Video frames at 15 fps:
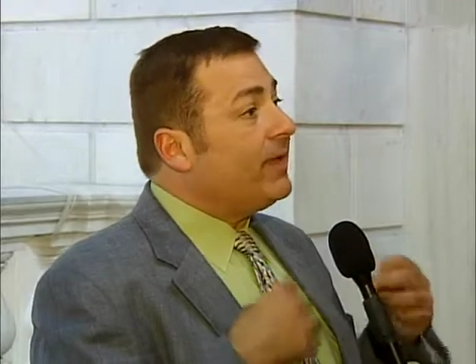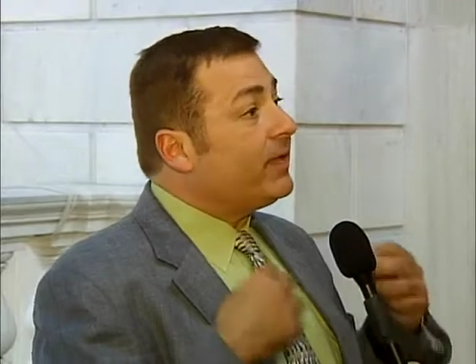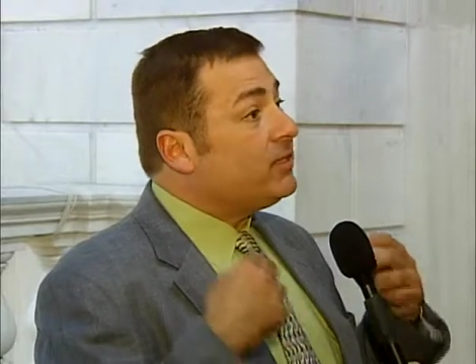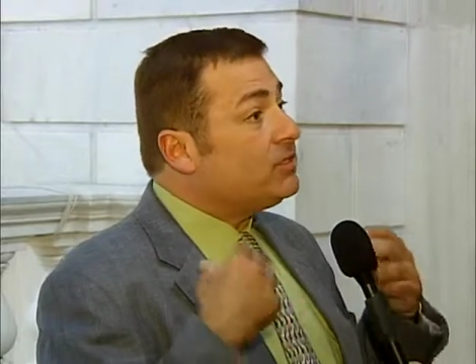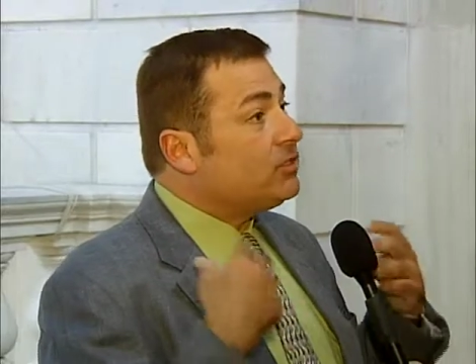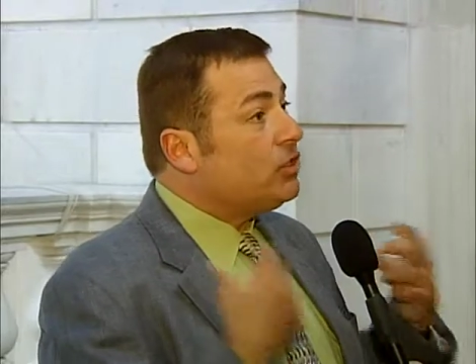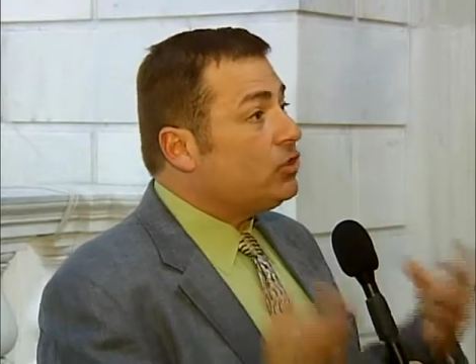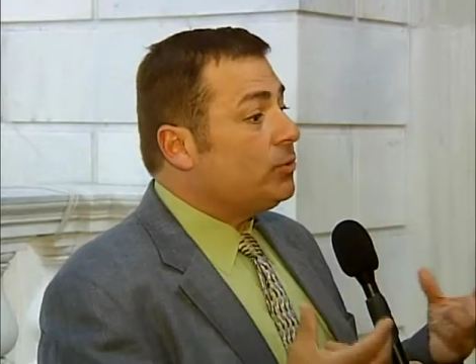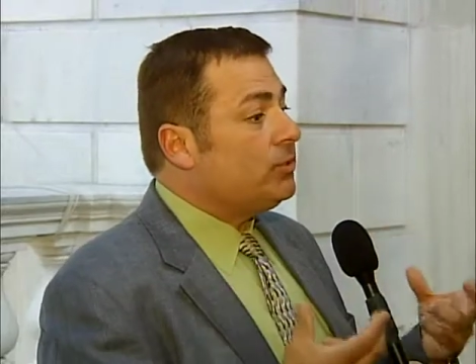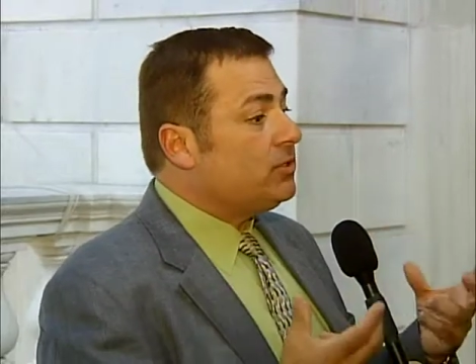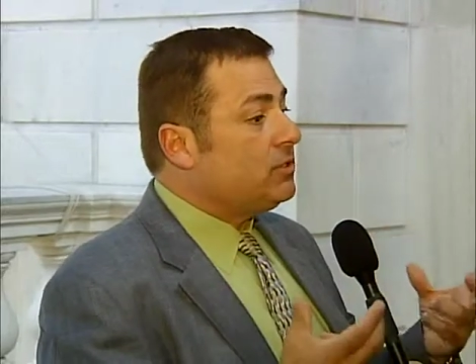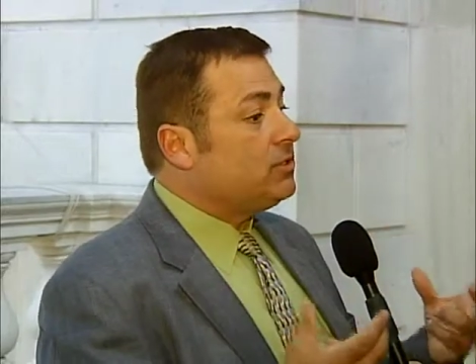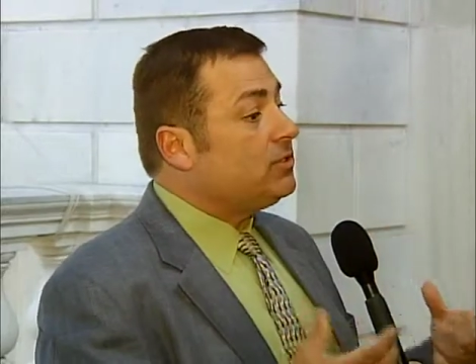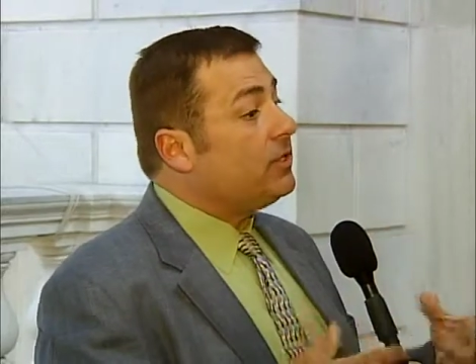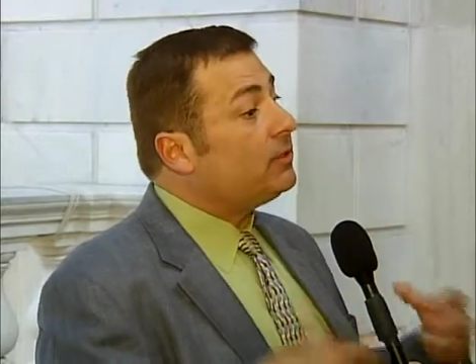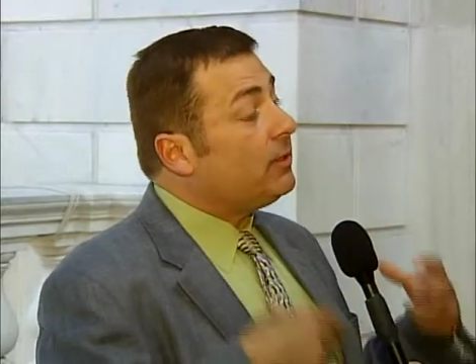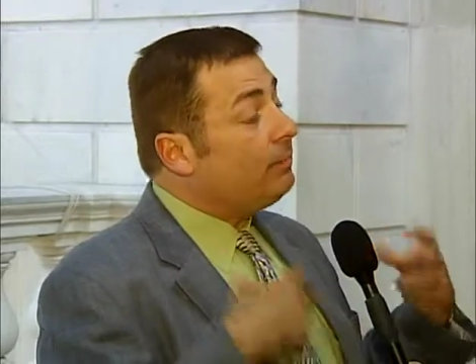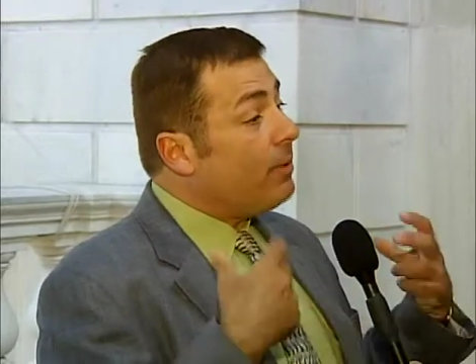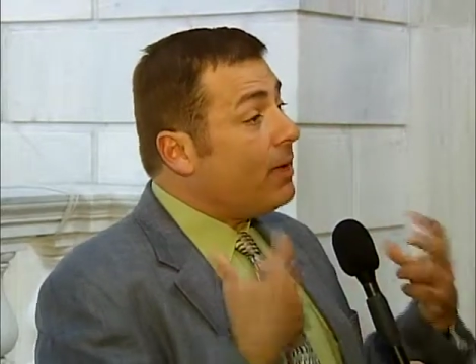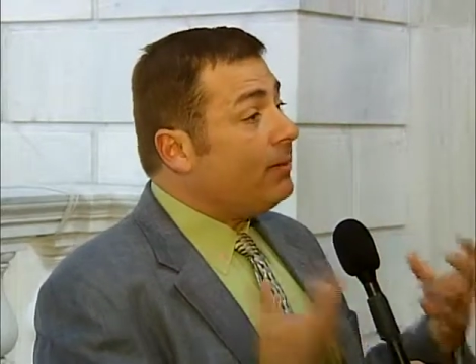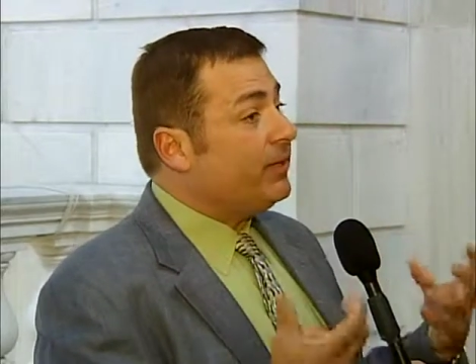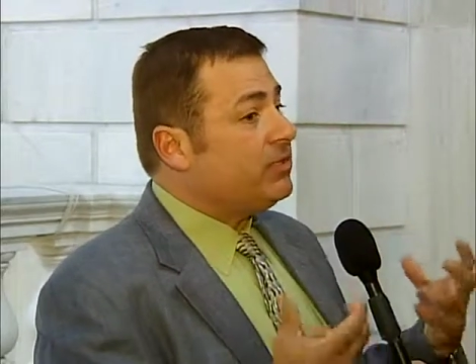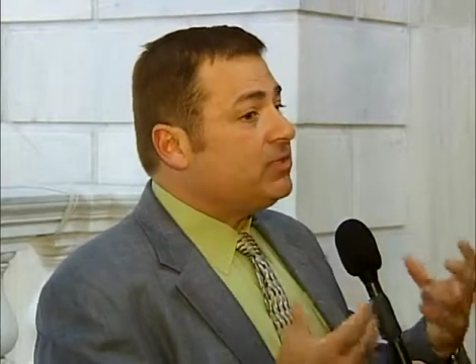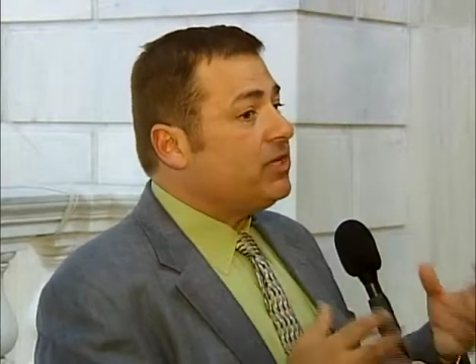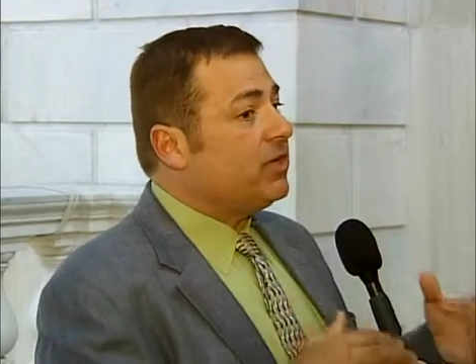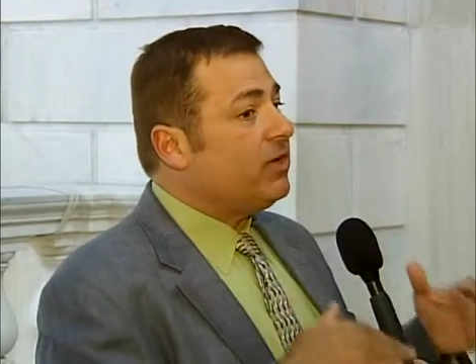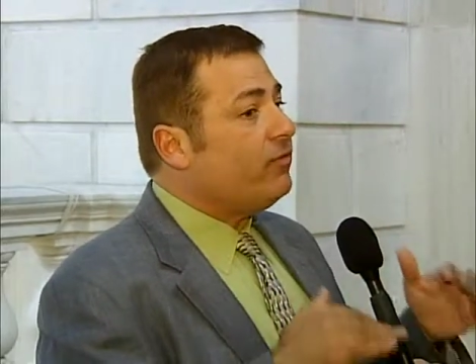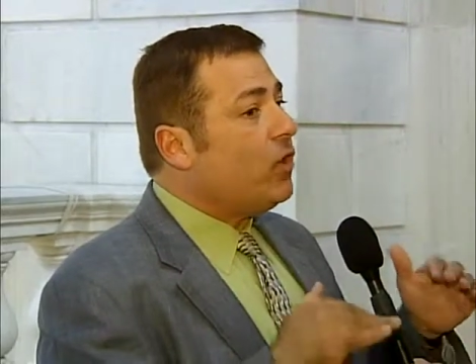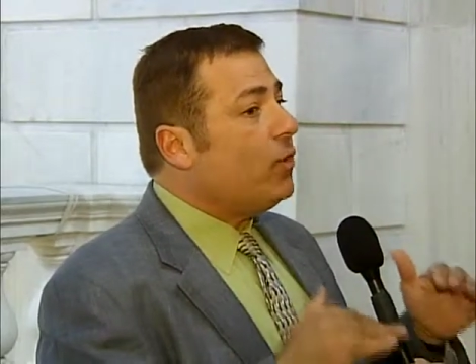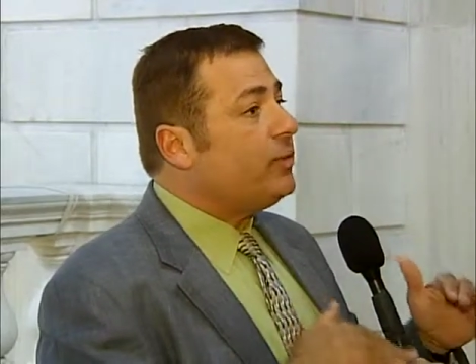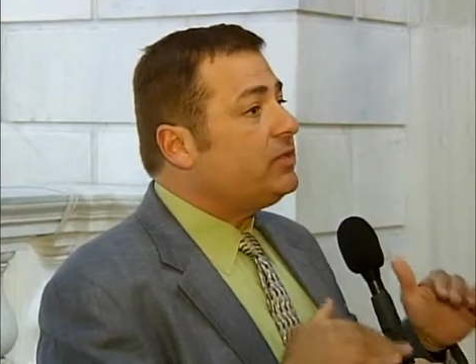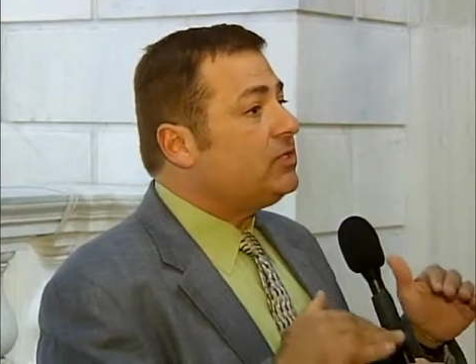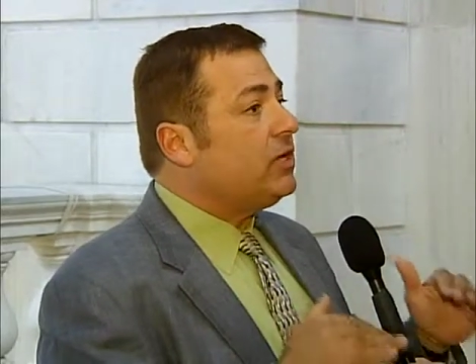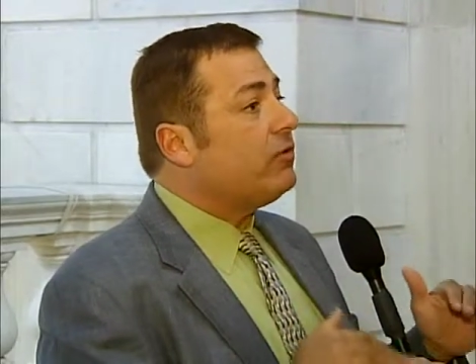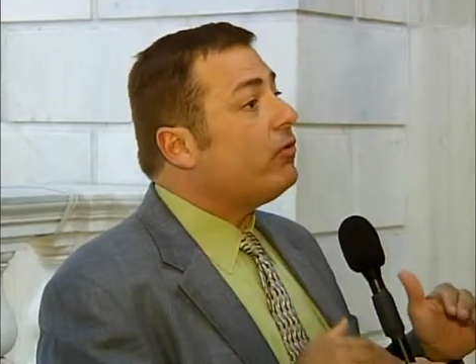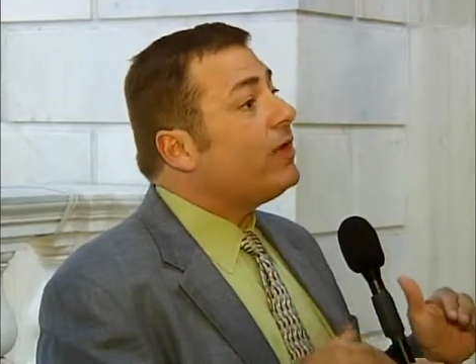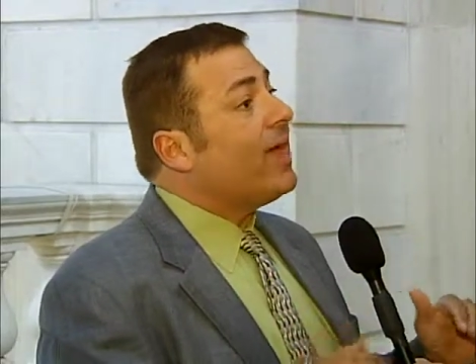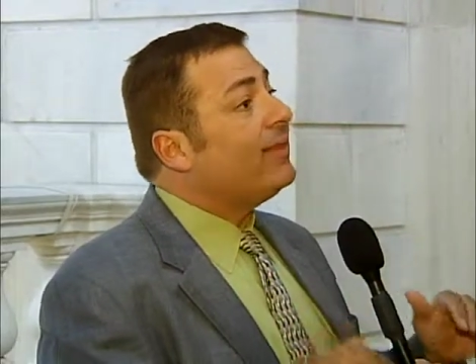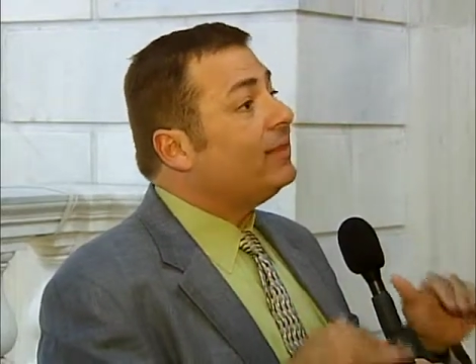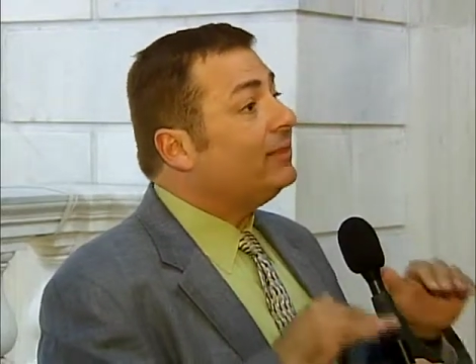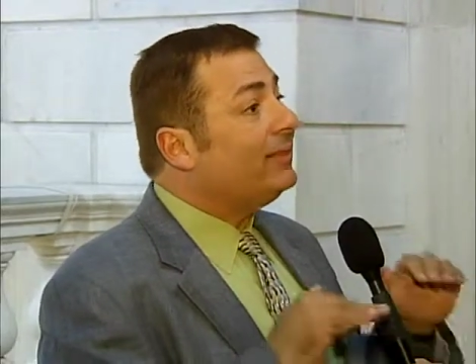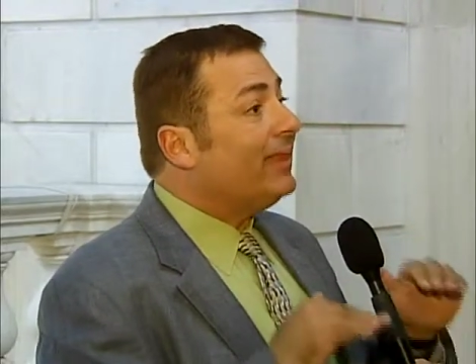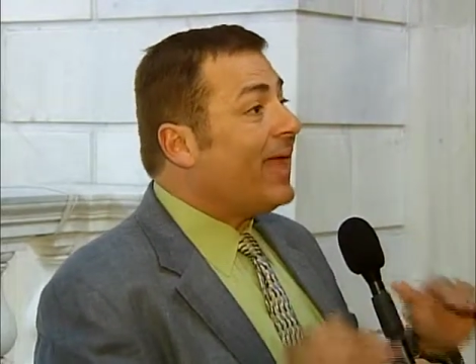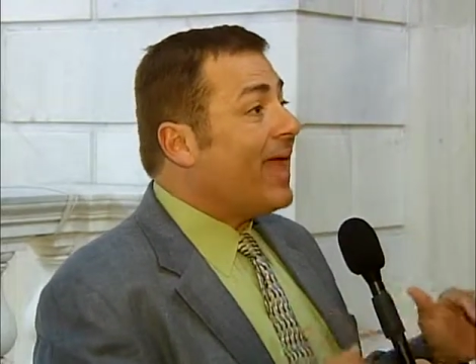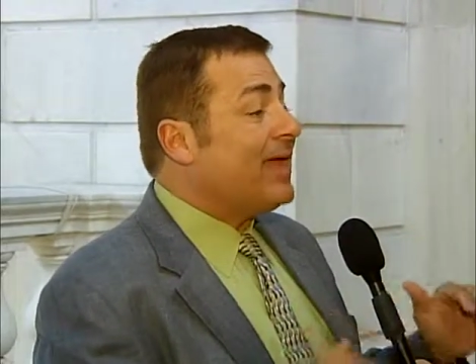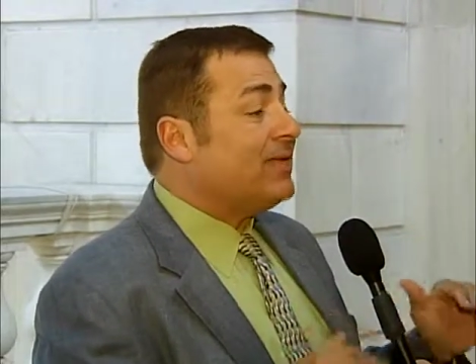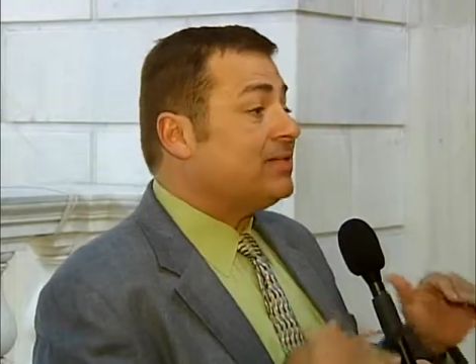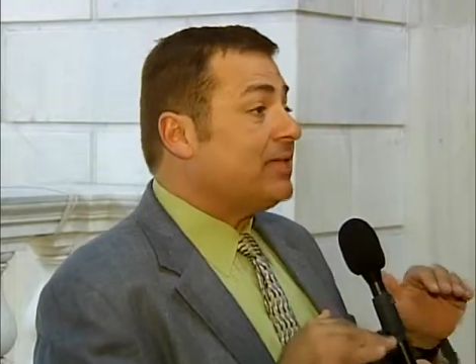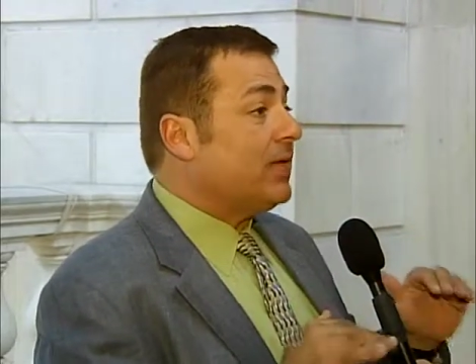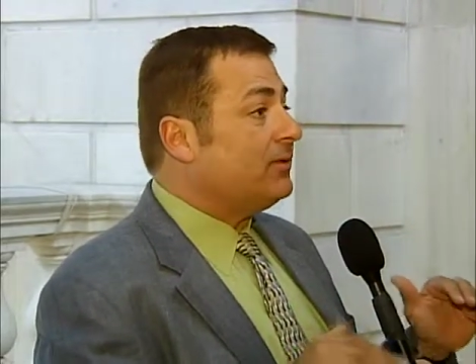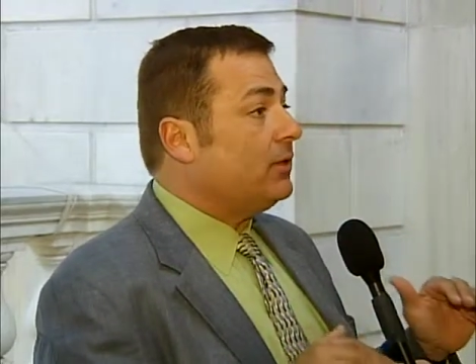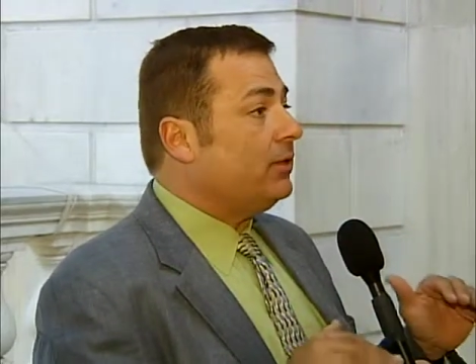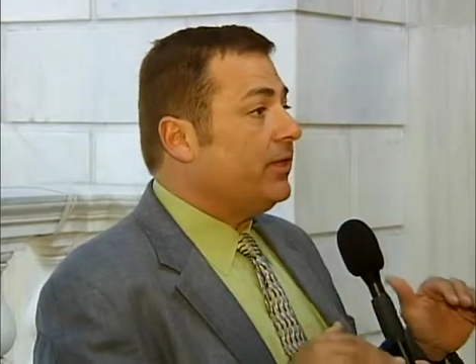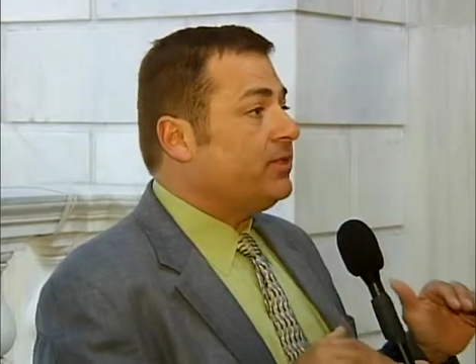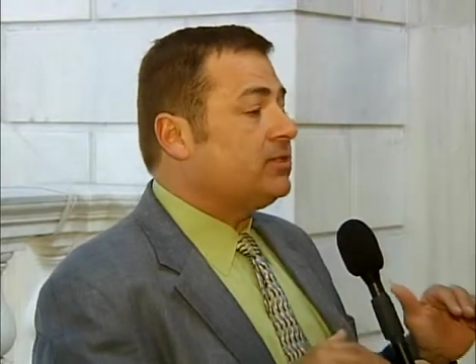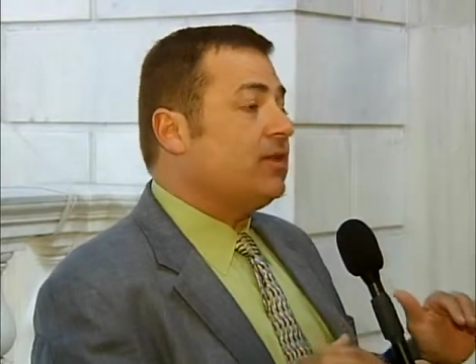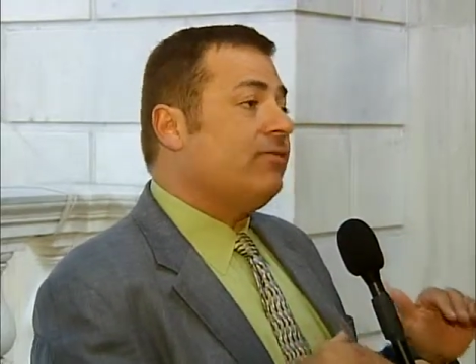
My constituents are sick. The public is sick of always seeing Rhode Island last on the list.